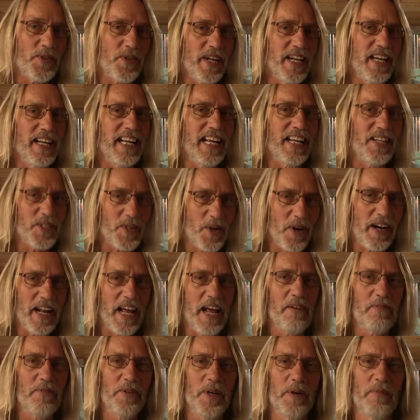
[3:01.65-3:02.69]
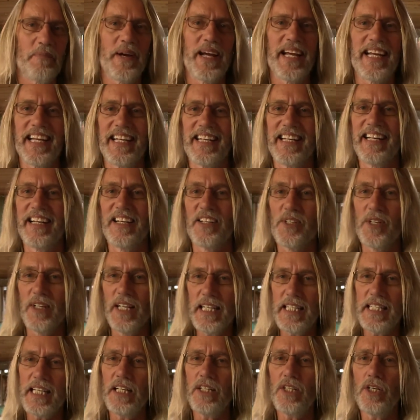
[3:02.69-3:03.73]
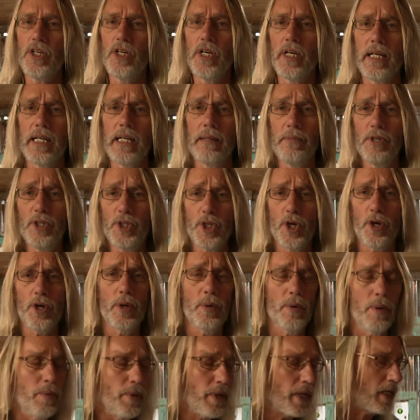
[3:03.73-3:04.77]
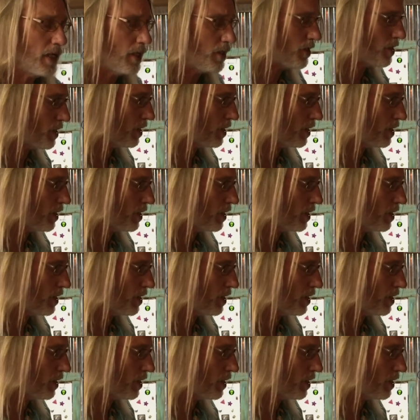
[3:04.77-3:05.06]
treat is going to have real bacon in it. So let's get to cooking. Let me show you what we're going